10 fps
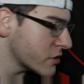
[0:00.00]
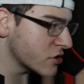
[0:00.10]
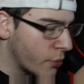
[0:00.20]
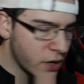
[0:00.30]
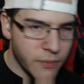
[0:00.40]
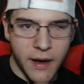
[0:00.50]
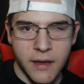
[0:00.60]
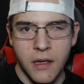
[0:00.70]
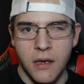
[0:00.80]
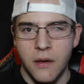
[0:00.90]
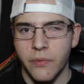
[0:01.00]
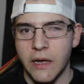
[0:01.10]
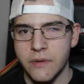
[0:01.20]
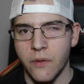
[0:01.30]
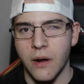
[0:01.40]
there's nobody in my
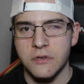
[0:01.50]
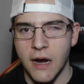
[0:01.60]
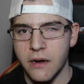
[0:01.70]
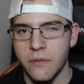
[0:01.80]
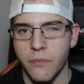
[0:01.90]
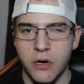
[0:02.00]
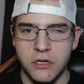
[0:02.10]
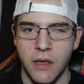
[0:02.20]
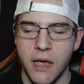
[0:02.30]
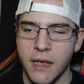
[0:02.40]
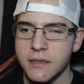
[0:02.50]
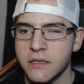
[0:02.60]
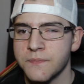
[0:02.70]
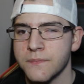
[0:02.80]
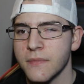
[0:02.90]
blind spot when I'm trying to merge
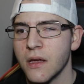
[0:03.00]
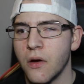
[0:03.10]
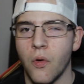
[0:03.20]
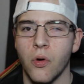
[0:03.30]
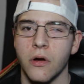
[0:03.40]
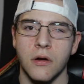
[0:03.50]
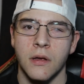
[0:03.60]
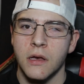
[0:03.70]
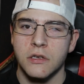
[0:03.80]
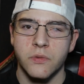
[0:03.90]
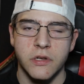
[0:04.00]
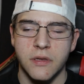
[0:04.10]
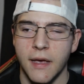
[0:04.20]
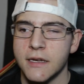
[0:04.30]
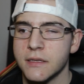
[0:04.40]
lanes or
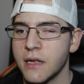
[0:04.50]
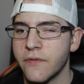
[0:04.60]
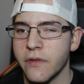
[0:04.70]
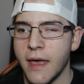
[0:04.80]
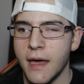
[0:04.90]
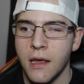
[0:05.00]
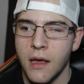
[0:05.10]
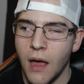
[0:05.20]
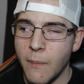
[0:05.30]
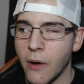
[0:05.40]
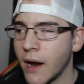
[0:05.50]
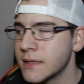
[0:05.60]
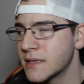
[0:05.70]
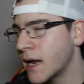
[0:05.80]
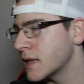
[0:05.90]
switch lanes and stuff like that. On my
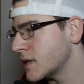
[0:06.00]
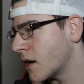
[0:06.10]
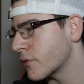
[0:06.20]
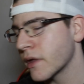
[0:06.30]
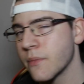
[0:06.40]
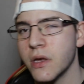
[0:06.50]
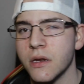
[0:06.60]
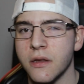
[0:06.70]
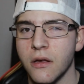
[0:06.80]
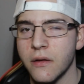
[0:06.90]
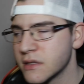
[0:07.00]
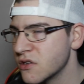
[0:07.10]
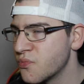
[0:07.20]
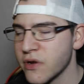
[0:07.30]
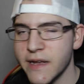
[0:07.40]
right side, it's not really a big deal. It's
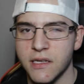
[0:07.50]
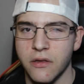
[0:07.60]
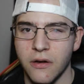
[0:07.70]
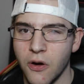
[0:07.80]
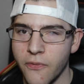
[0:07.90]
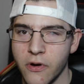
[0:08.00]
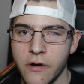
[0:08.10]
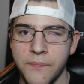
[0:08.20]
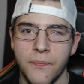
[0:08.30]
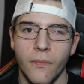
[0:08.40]
super easy to look over.